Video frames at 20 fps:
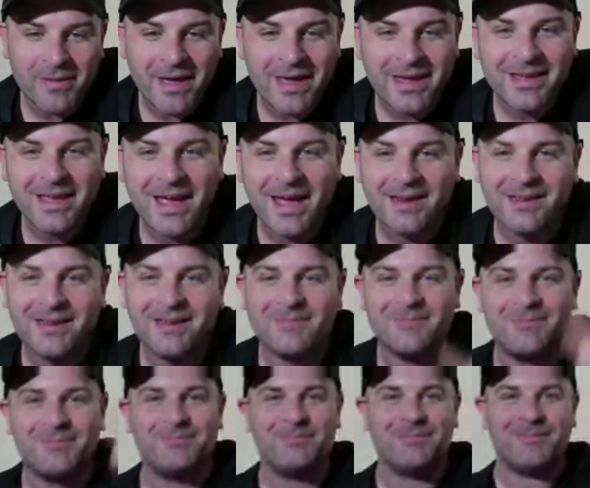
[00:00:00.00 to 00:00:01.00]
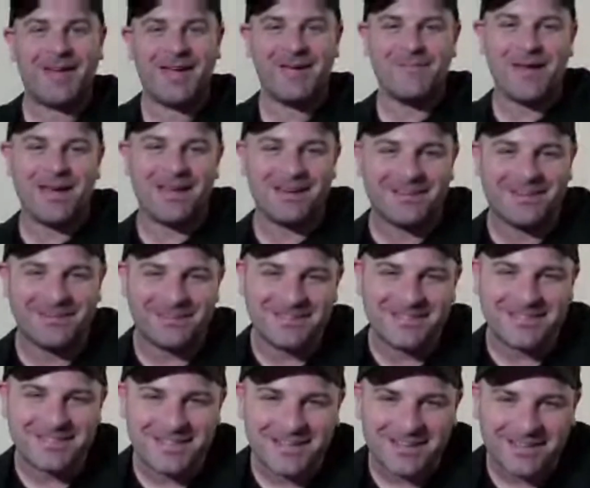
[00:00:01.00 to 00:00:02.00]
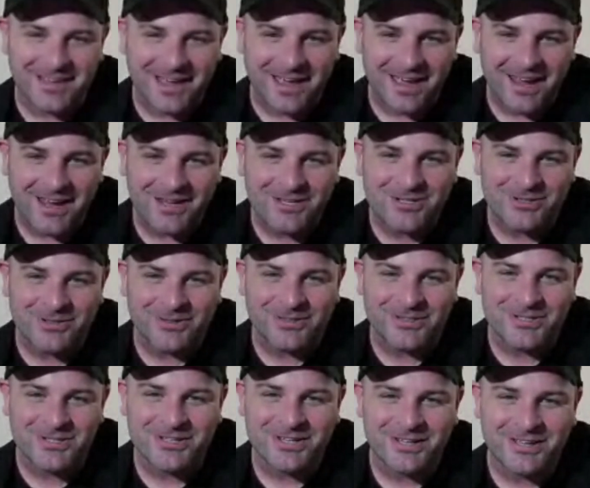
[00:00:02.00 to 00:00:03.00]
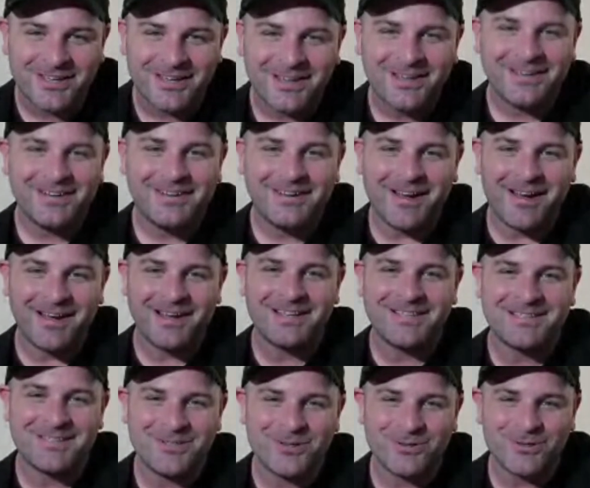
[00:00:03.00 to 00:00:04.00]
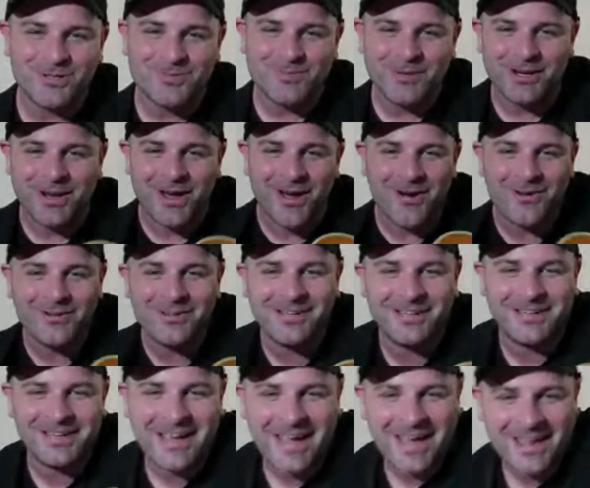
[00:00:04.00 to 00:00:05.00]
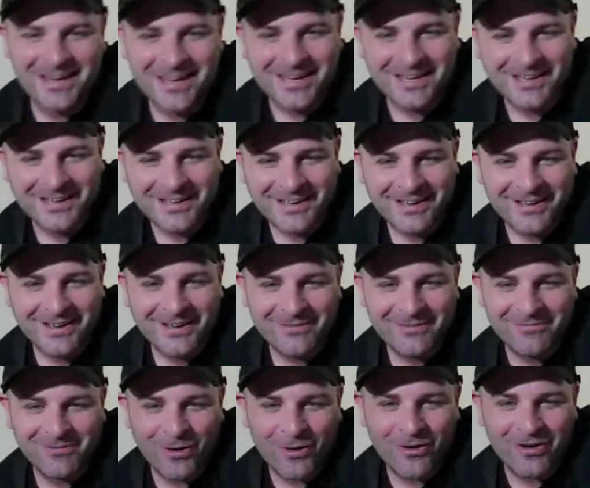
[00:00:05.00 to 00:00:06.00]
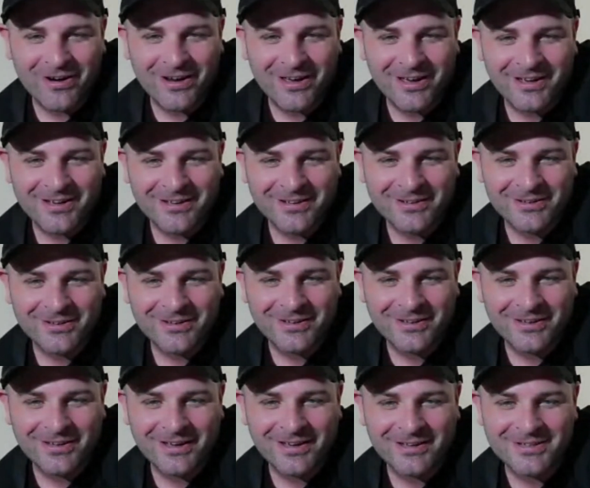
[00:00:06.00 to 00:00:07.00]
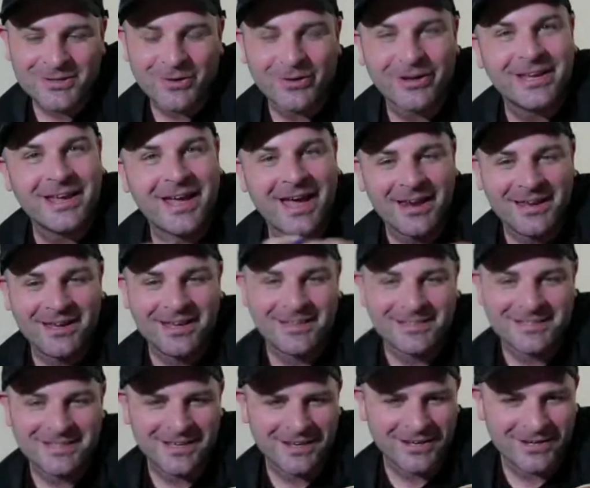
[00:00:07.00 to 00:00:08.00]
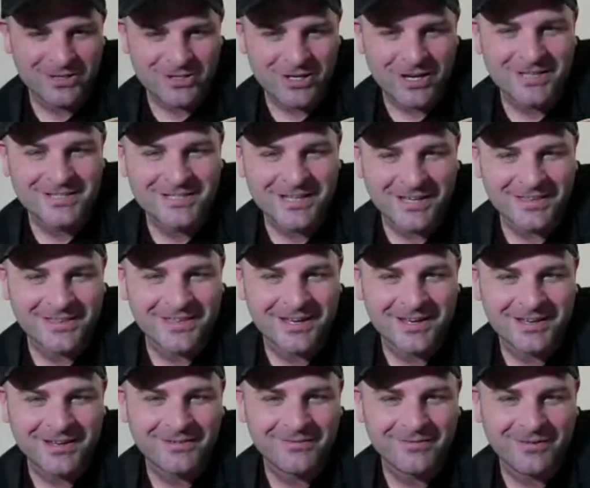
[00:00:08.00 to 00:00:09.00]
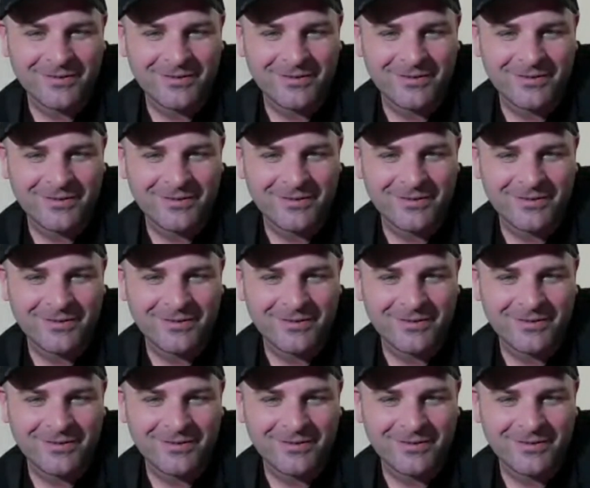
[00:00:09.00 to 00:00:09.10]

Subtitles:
Hey Kenny, hey man, good to see you there. Hey George, nice. George Malone and Kenny in Florida. Sorry, Kenny is in Jersey, I think.